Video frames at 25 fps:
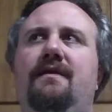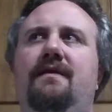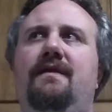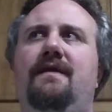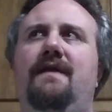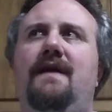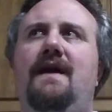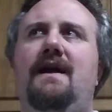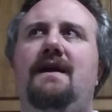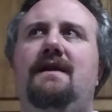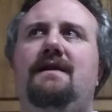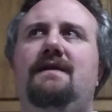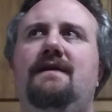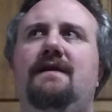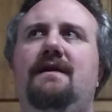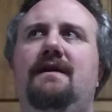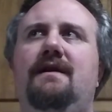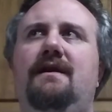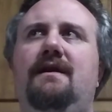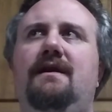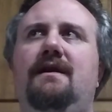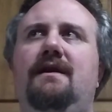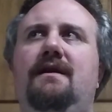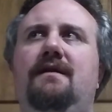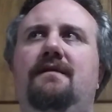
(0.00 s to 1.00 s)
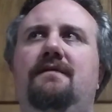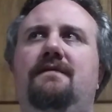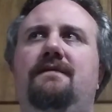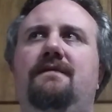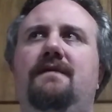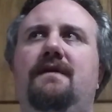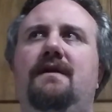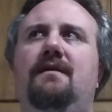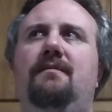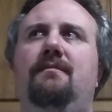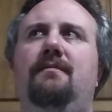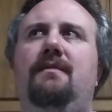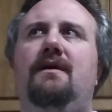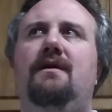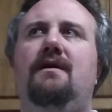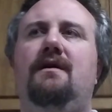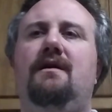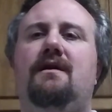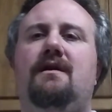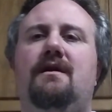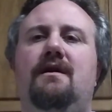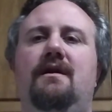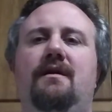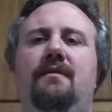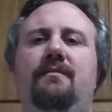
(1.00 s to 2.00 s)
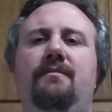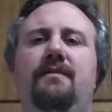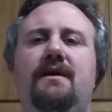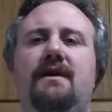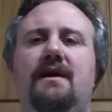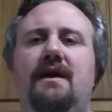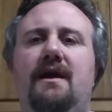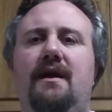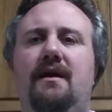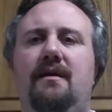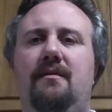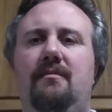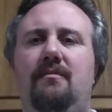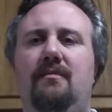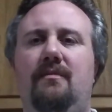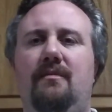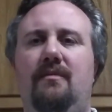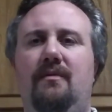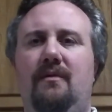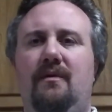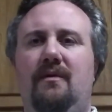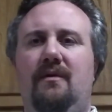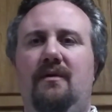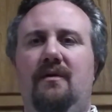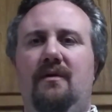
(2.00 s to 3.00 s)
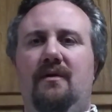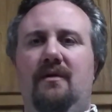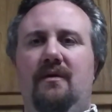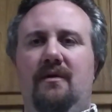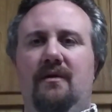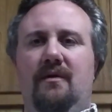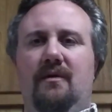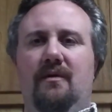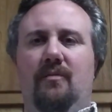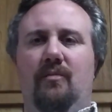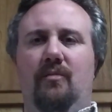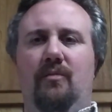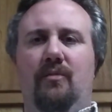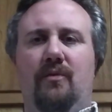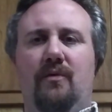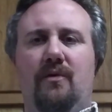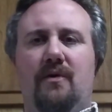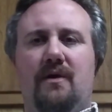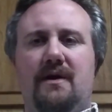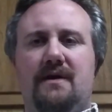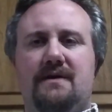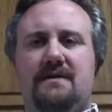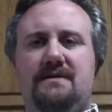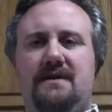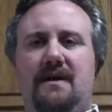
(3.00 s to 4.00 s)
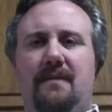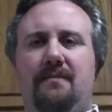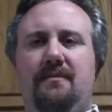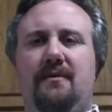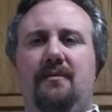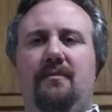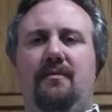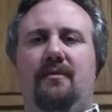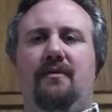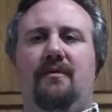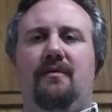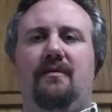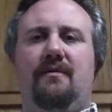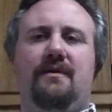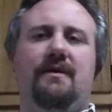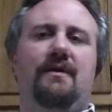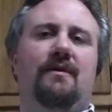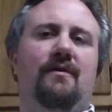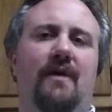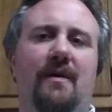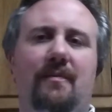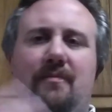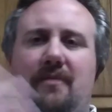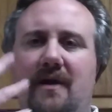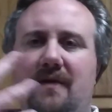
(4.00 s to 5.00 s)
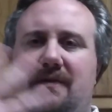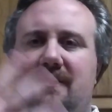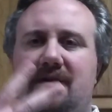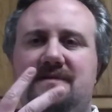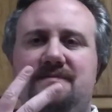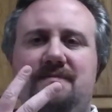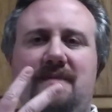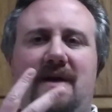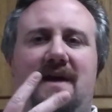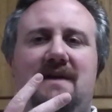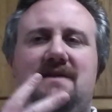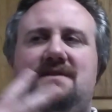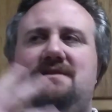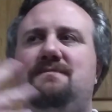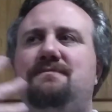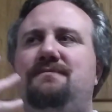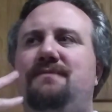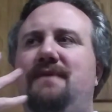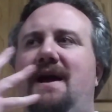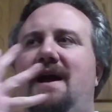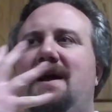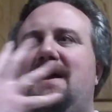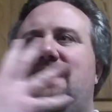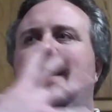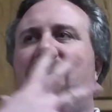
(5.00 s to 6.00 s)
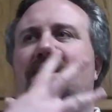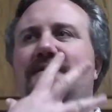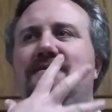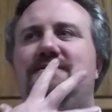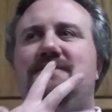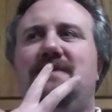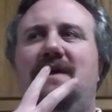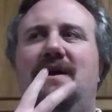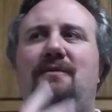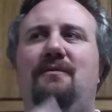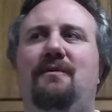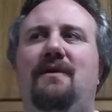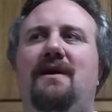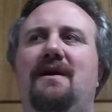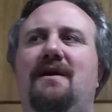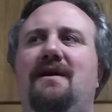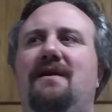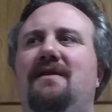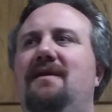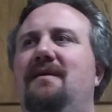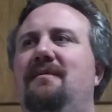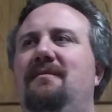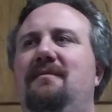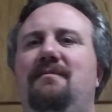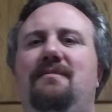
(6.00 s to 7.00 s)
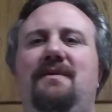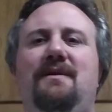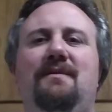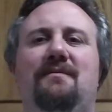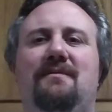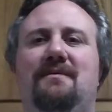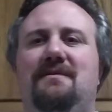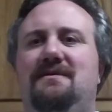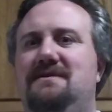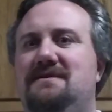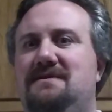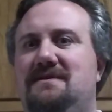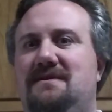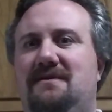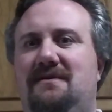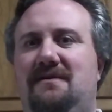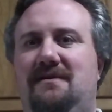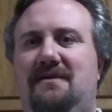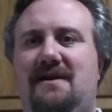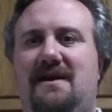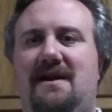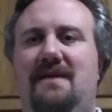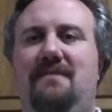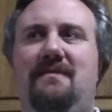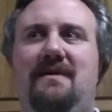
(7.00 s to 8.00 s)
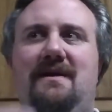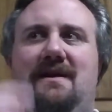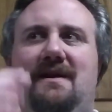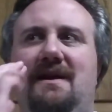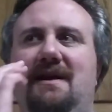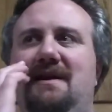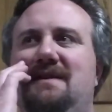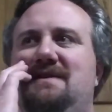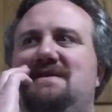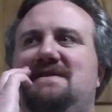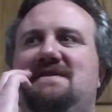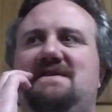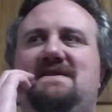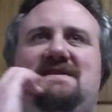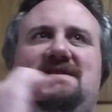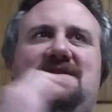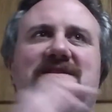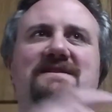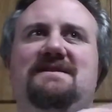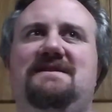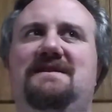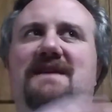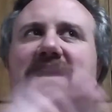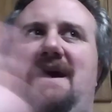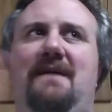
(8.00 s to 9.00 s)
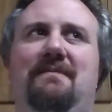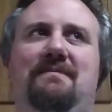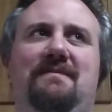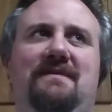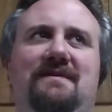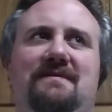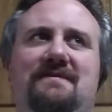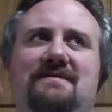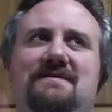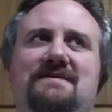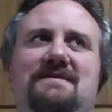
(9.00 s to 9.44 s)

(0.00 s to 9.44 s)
that if in America it became more acceptable. I brought these masks back and I would try wearing them and people would just look at me and I just stopped. It was